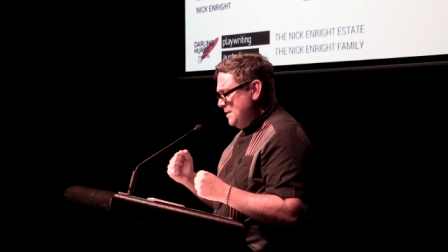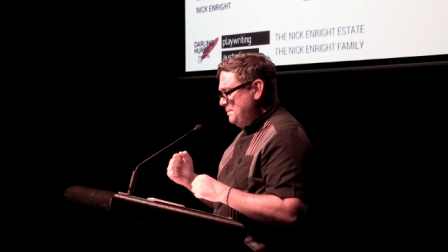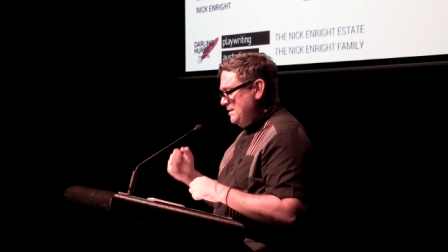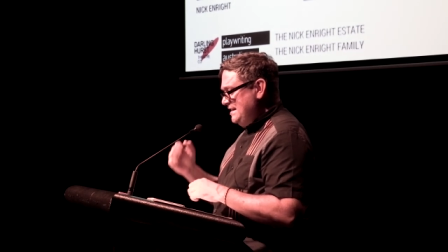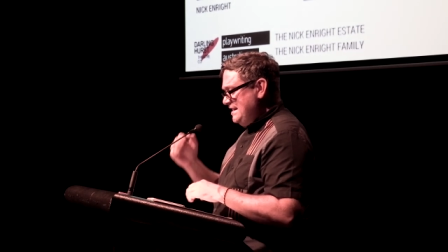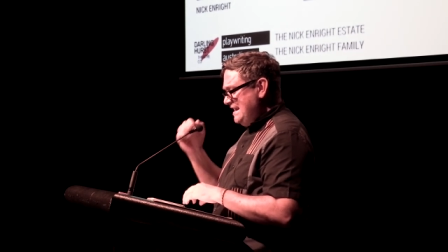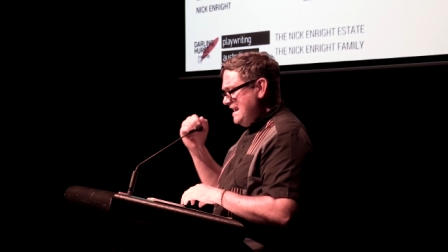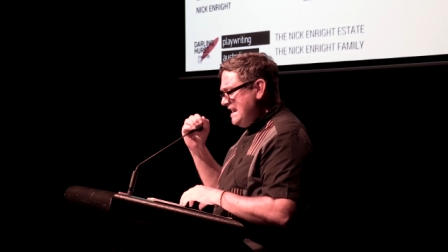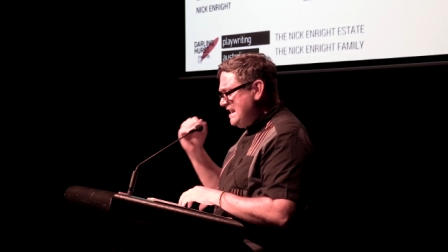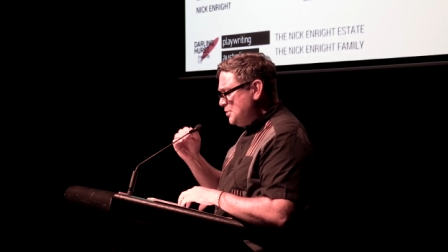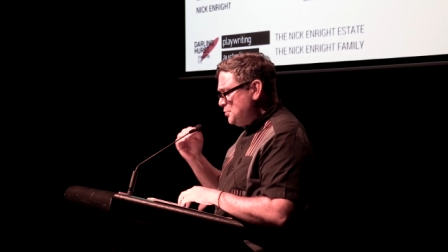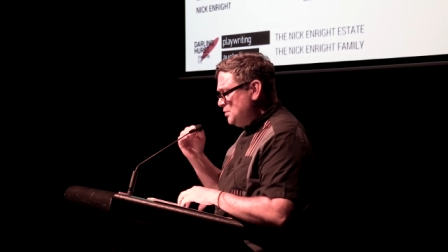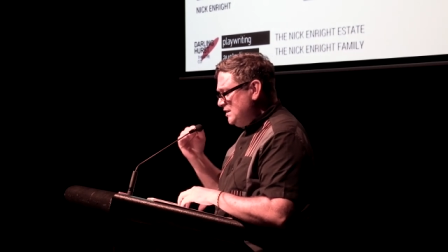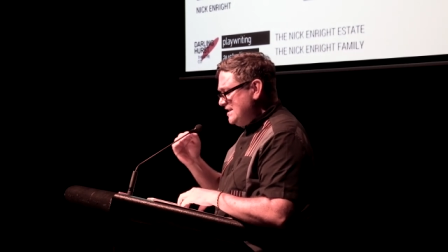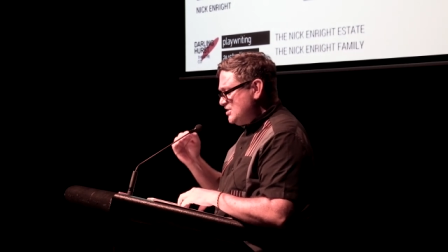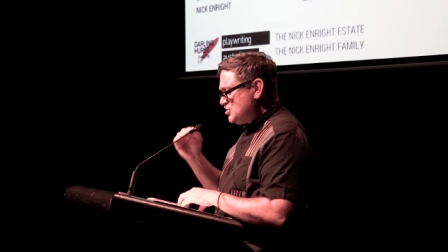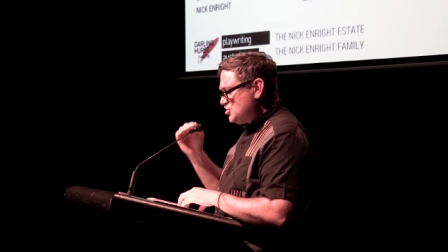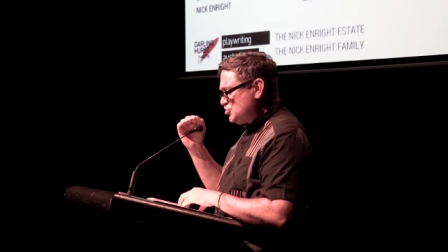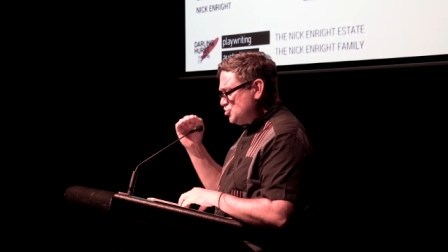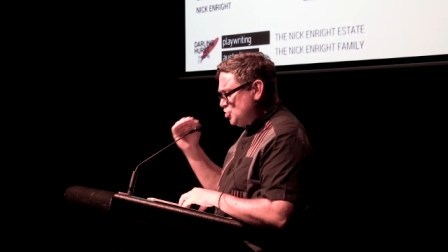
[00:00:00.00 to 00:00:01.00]
but
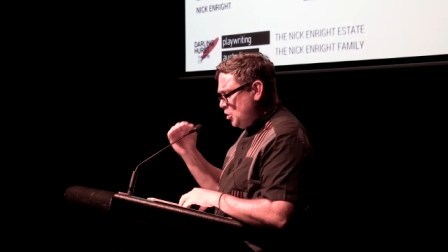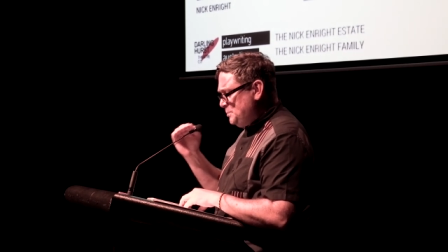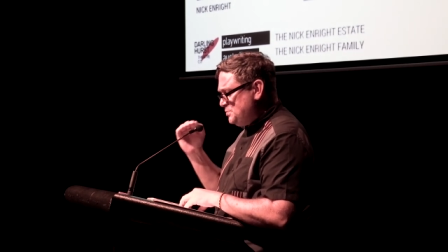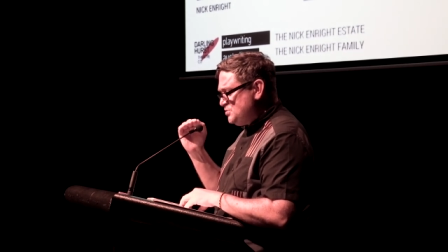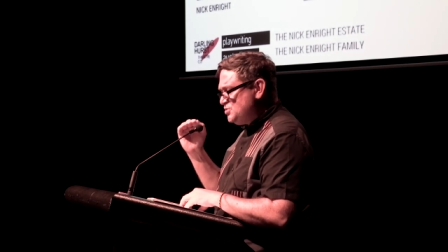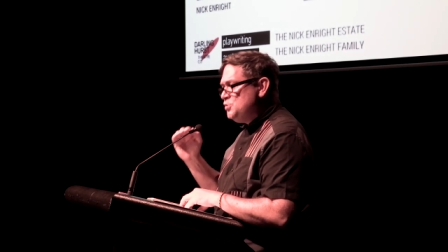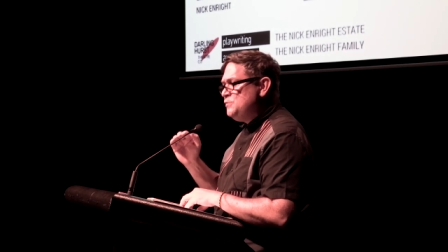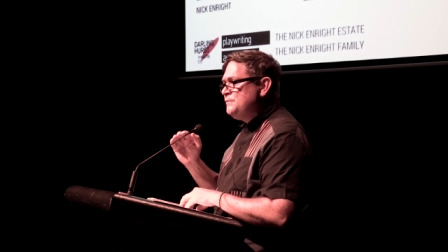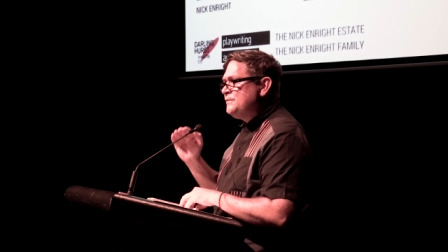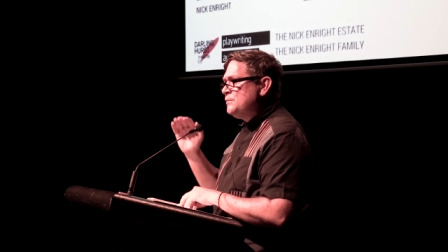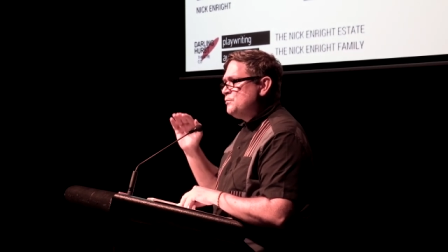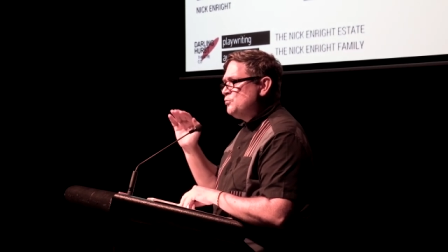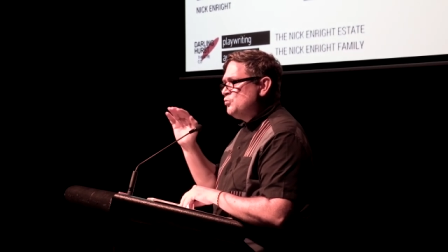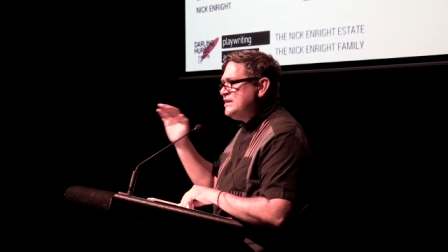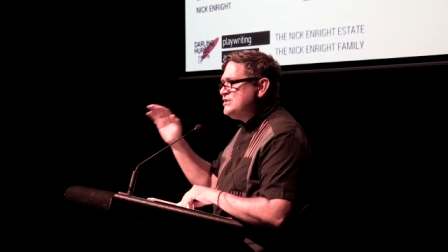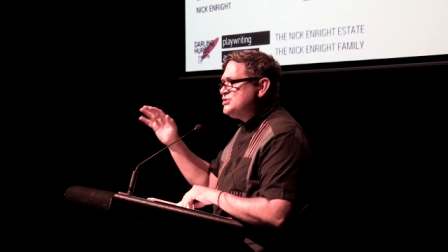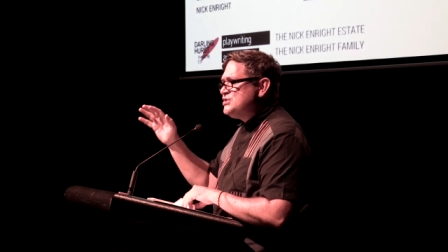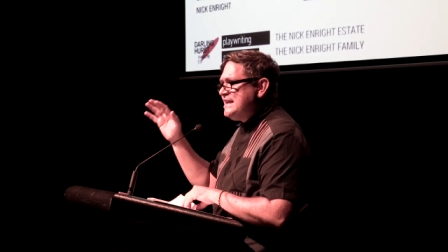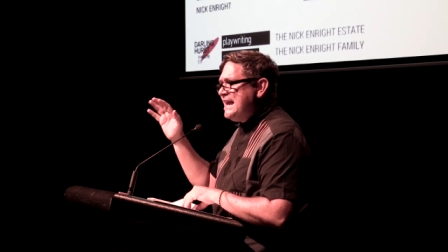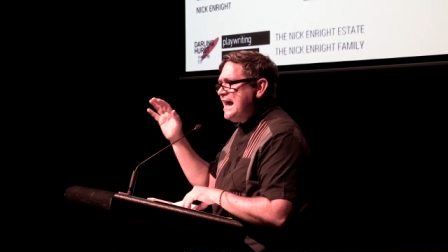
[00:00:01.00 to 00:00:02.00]
equally stops you from
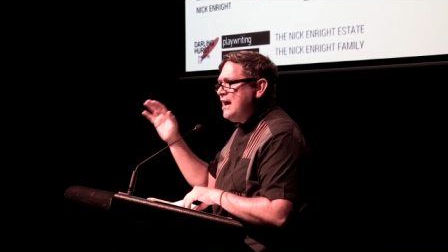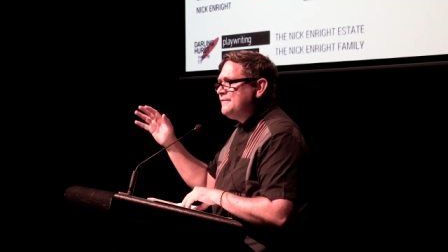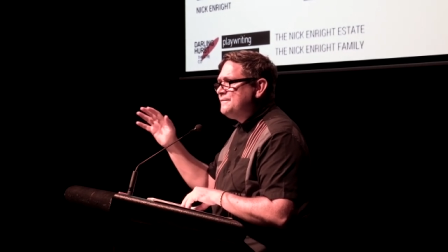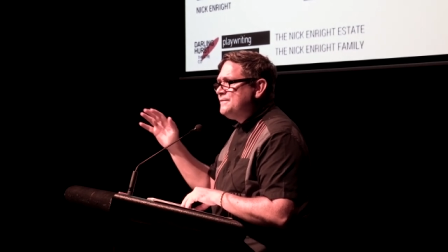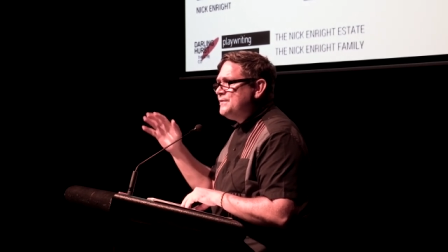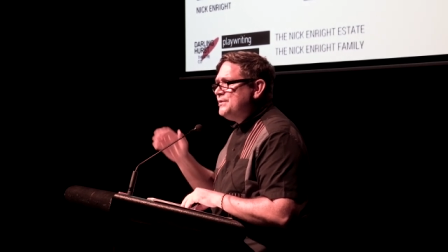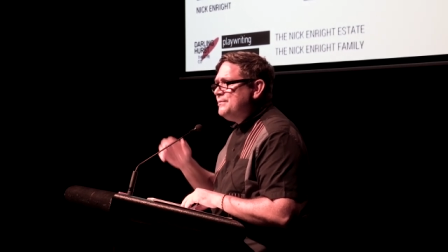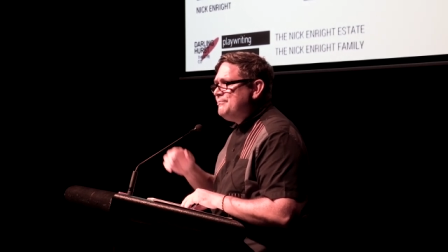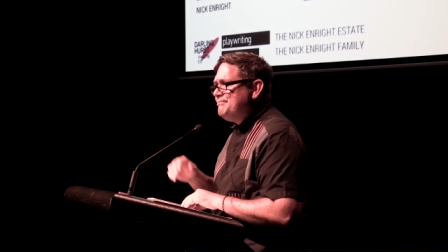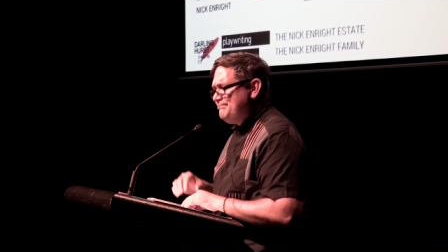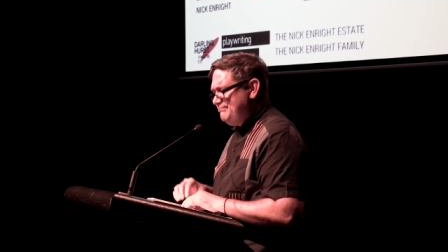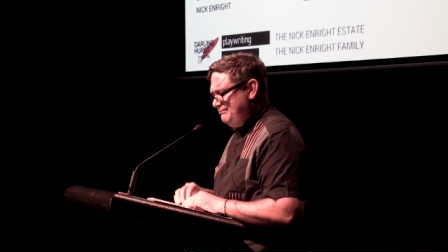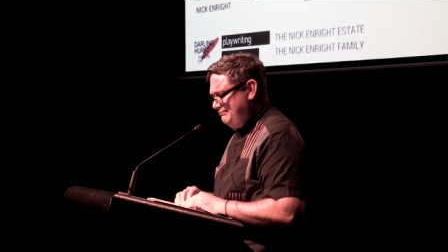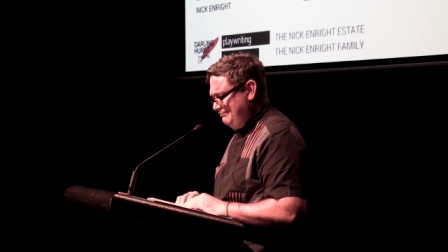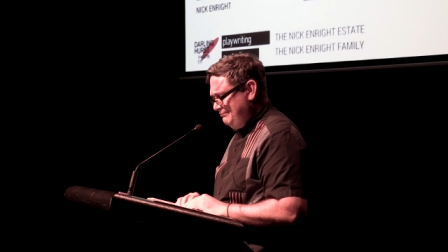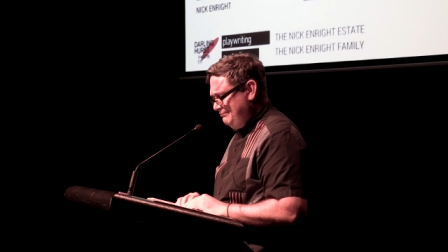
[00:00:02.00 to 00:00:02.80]
reaching out for them.